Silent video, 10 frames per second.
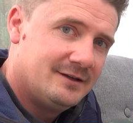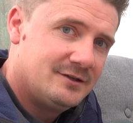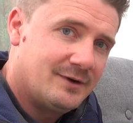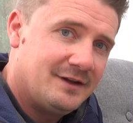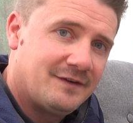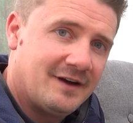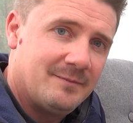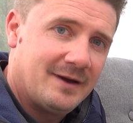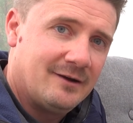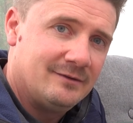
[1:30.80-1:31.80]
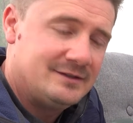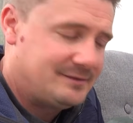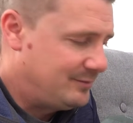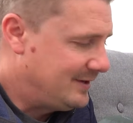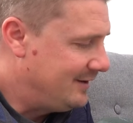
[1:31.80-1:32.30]

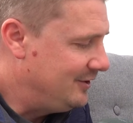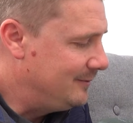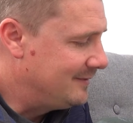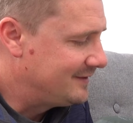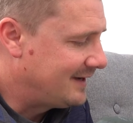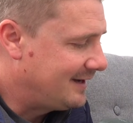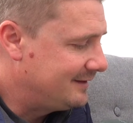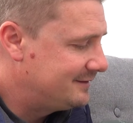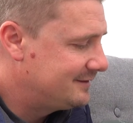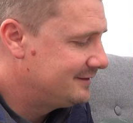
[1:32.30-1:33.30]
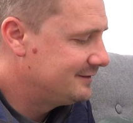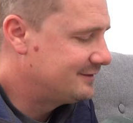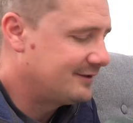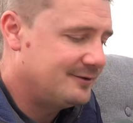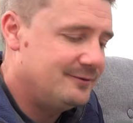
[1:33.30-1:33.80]
£25, brand new with tags,
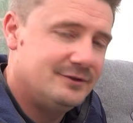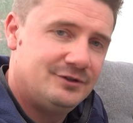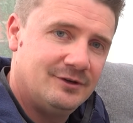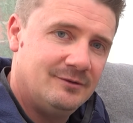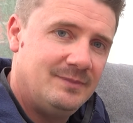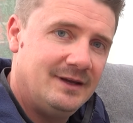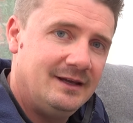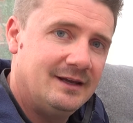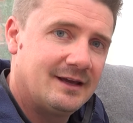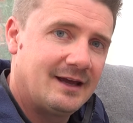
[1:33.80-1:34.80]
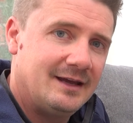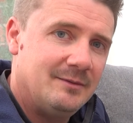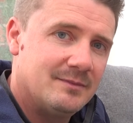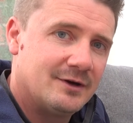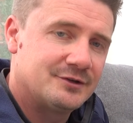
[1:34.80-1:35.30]
so it should be a
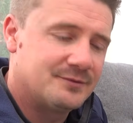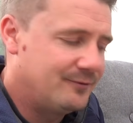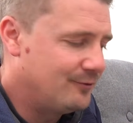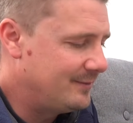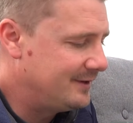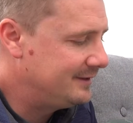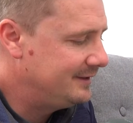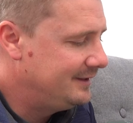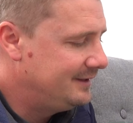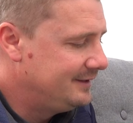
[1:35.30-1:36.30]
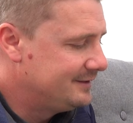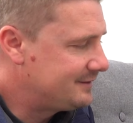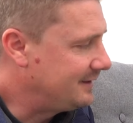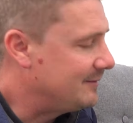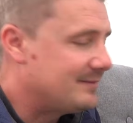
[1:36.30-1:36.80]
much warmer
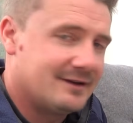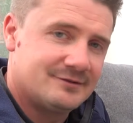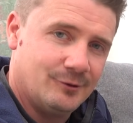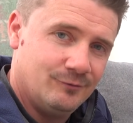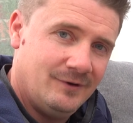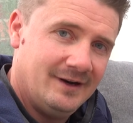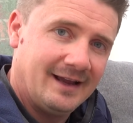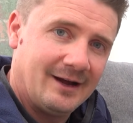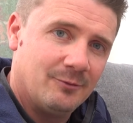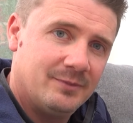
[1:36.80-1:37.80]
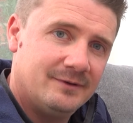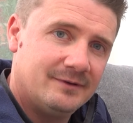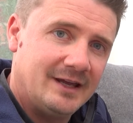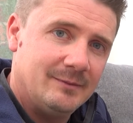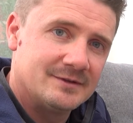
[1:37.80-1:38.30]
sleep mat, so it will really help
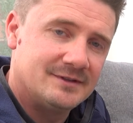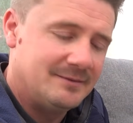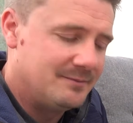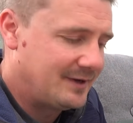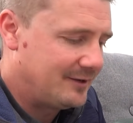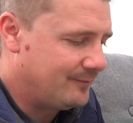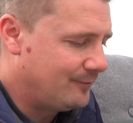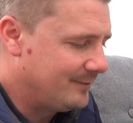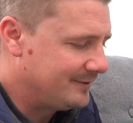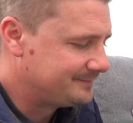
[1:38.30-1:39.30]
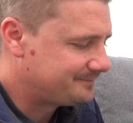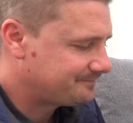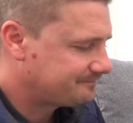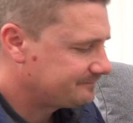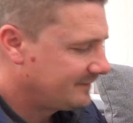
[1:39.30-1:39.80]
keep the sleeping bag warmer.
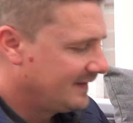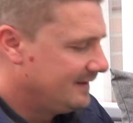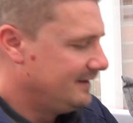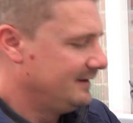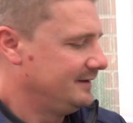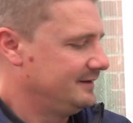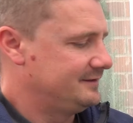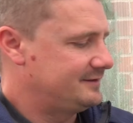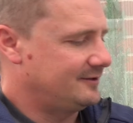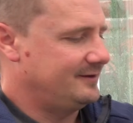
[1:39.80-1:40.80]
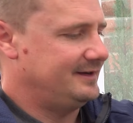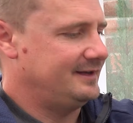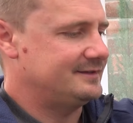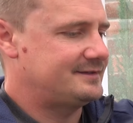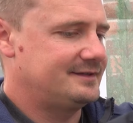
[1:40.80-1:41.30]
So it
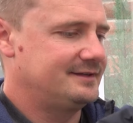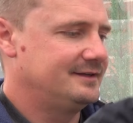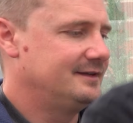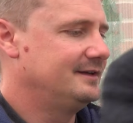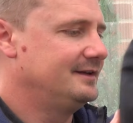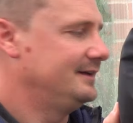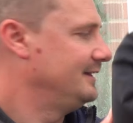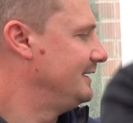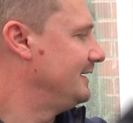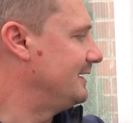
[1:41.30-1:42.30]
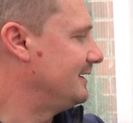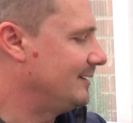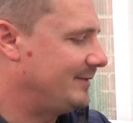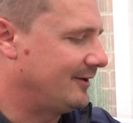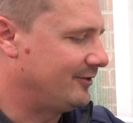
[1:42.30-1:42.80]
is a
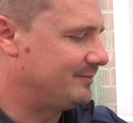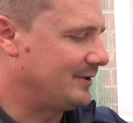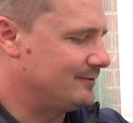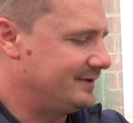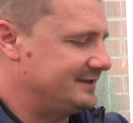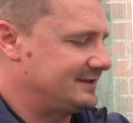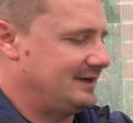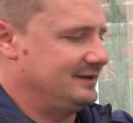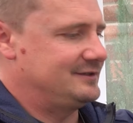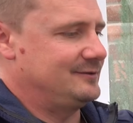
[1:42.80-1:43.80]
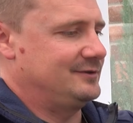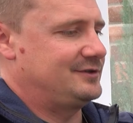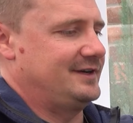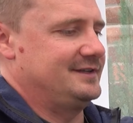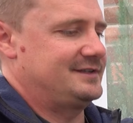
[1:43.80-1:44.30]
little bit on the bulky side, so we'll
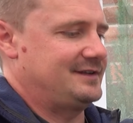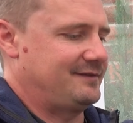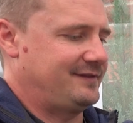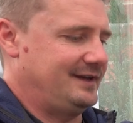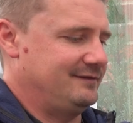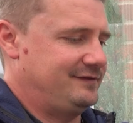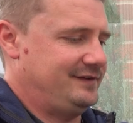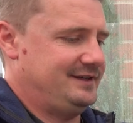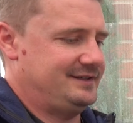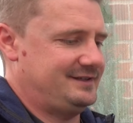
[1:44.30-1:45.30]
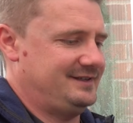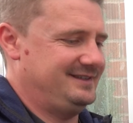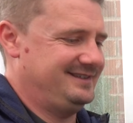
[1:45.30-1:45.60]
try and stuff that in first.